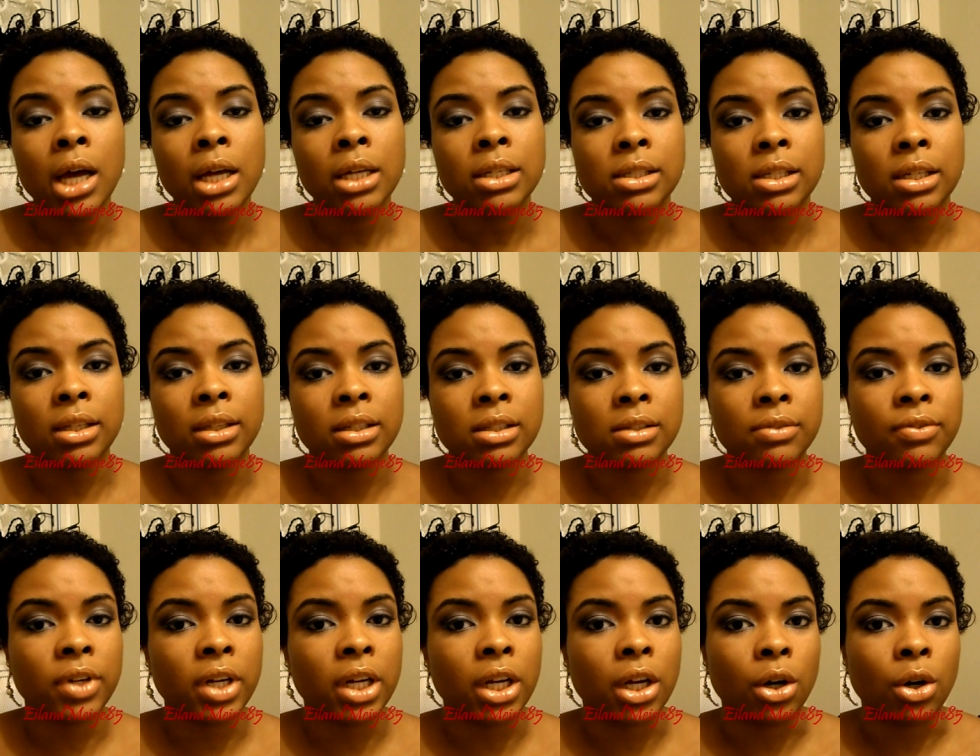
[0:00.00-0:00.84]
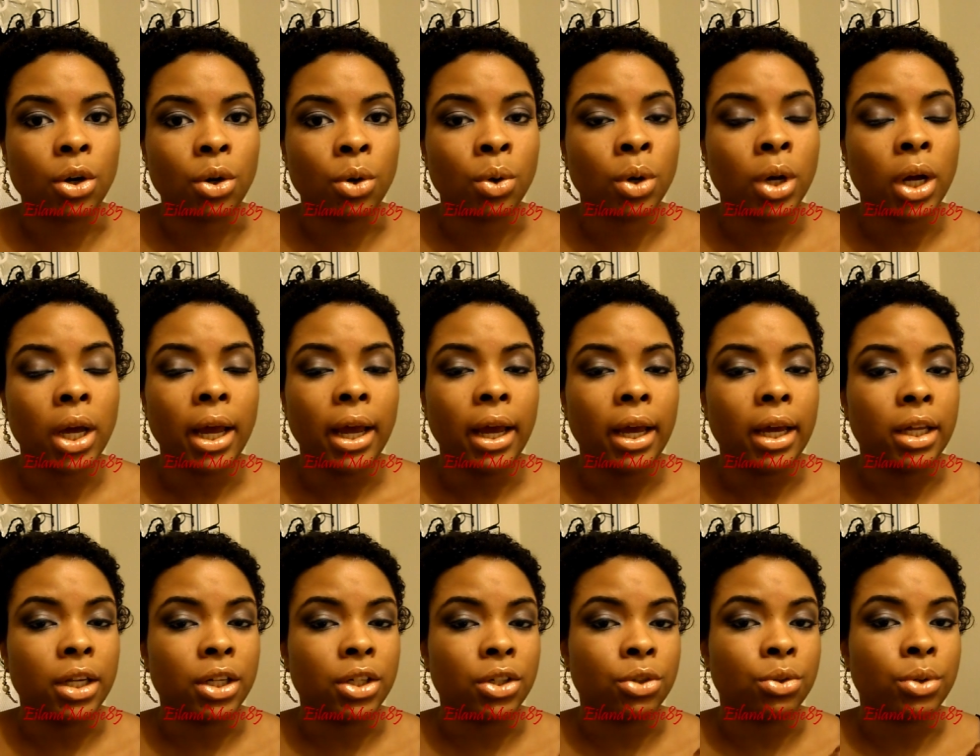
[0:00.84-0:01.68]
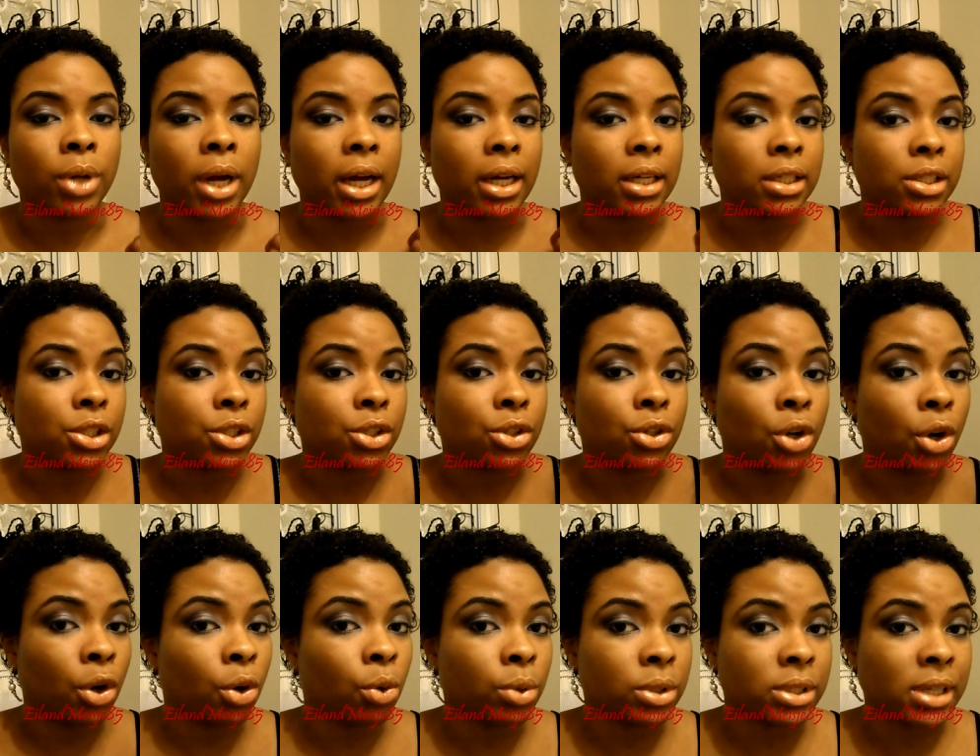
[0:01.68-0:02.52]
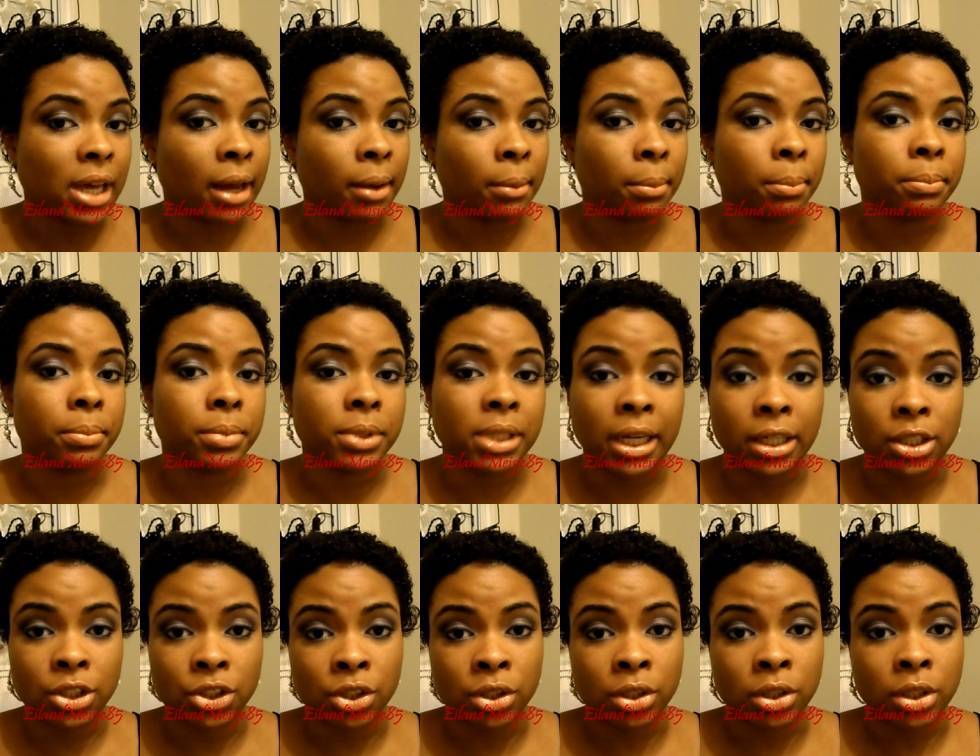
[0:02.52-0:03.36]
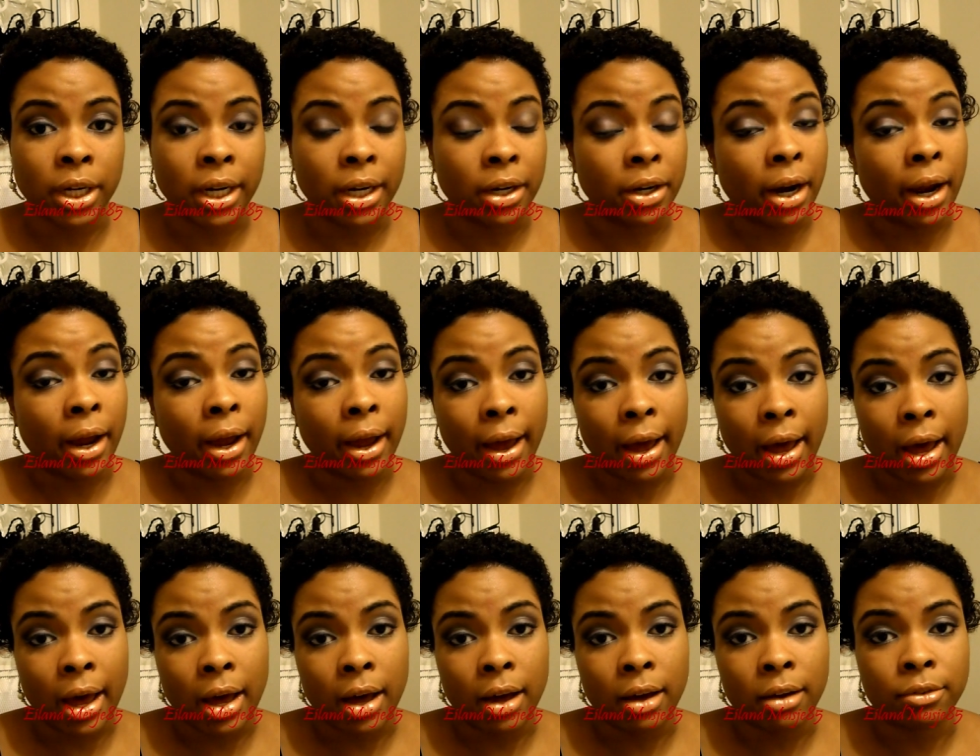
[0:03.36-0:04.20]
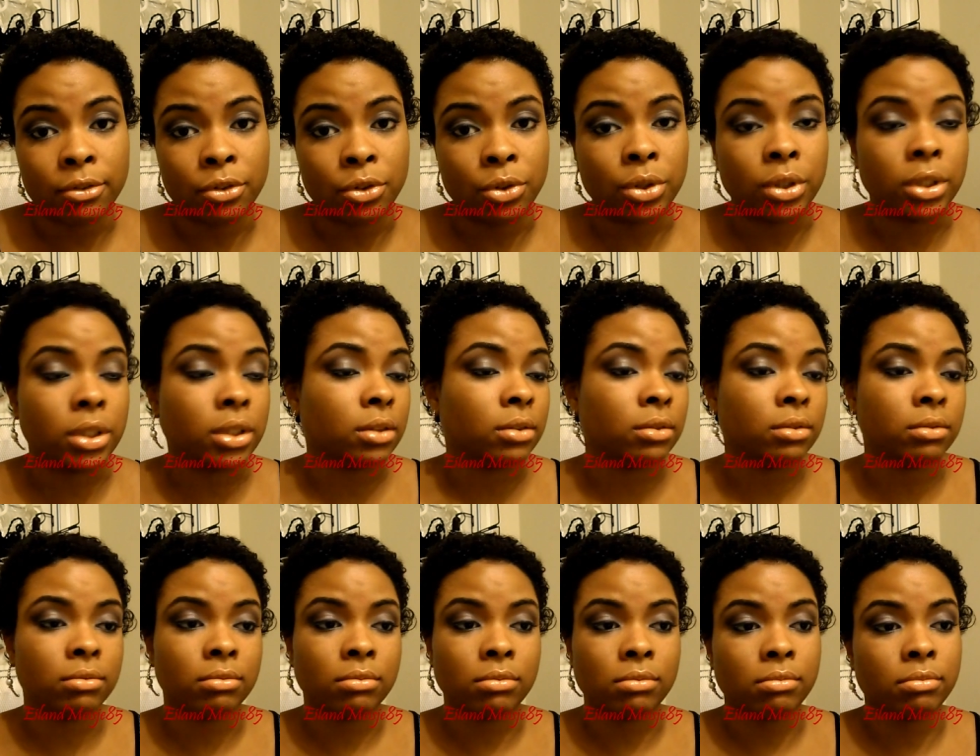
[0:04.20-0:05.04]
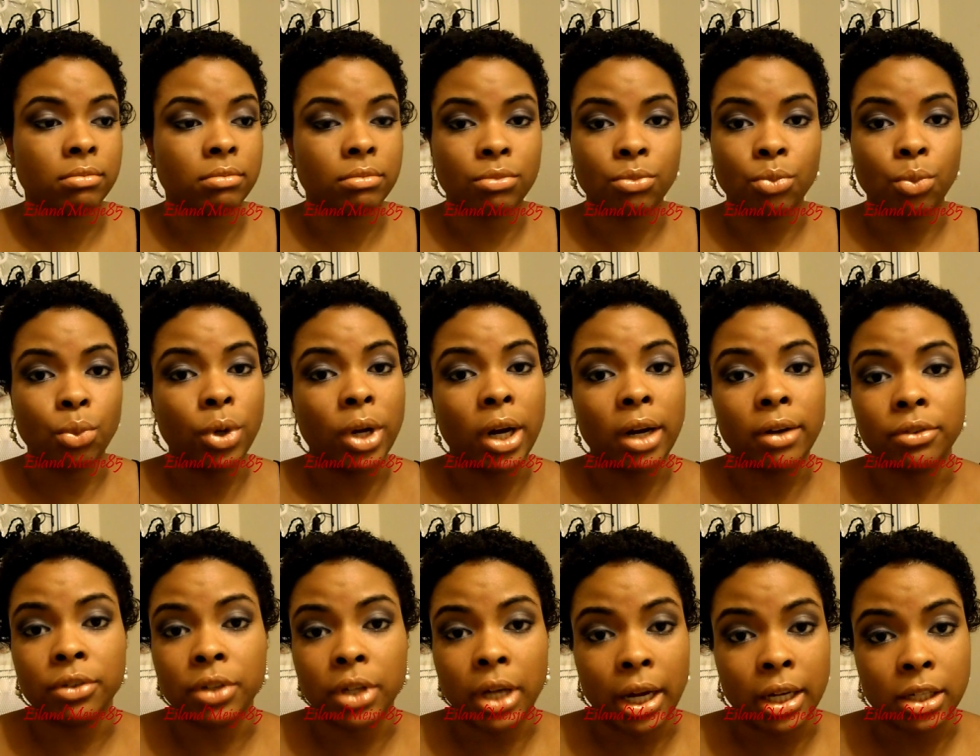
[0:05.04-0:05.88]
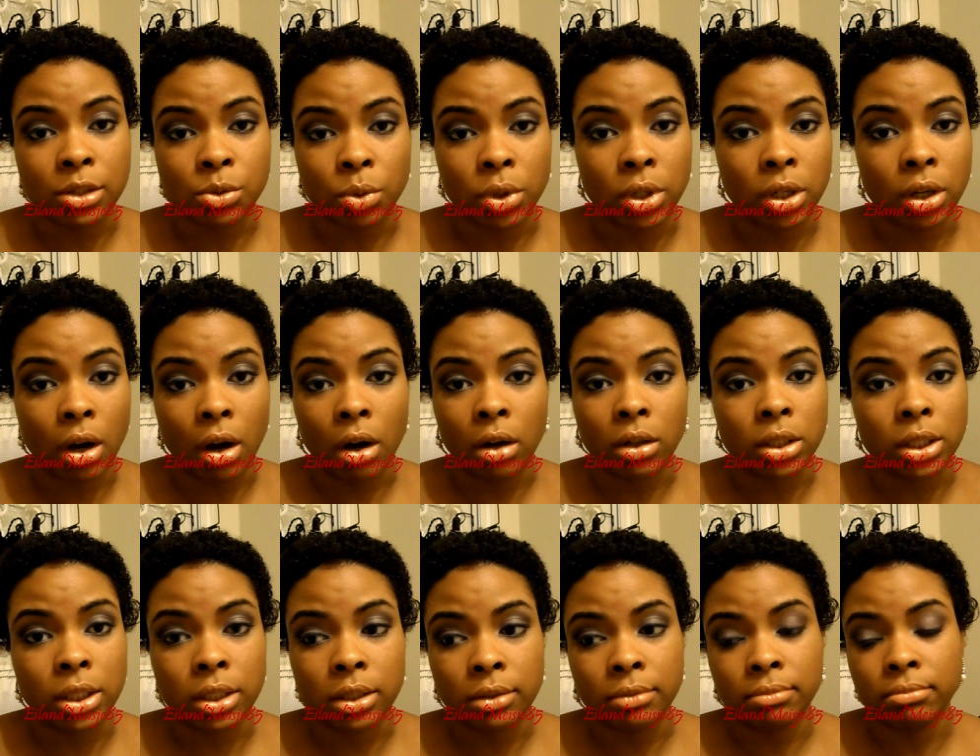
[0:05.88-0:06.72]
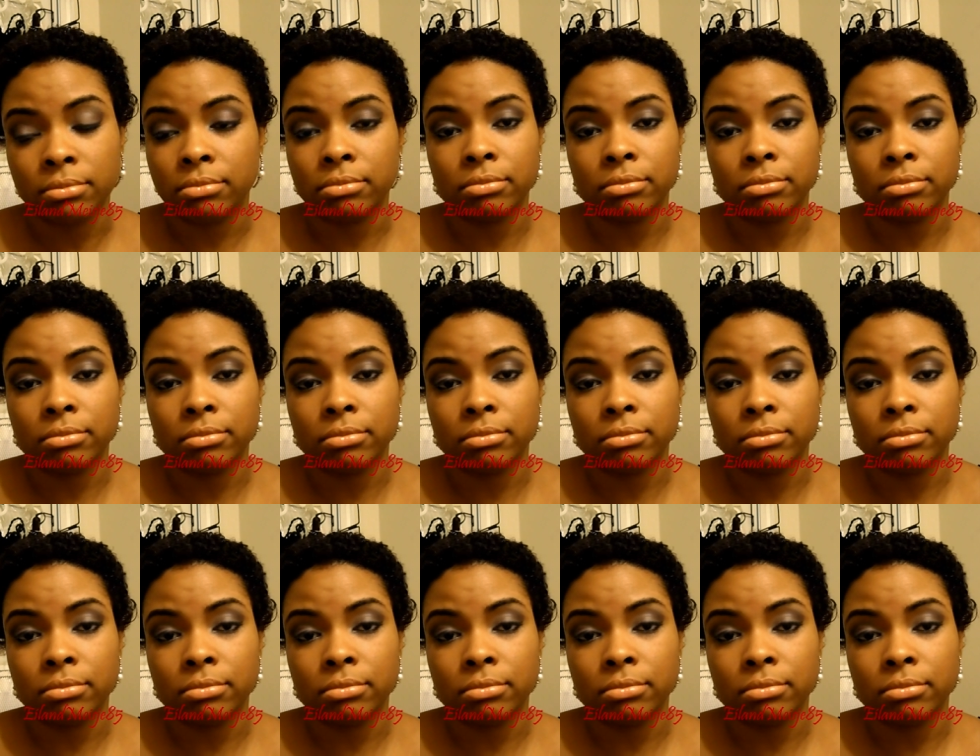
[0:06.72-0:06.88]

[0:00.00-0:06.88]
see this video and you guys know what type of texture hair I have or whatever you guys want to call it,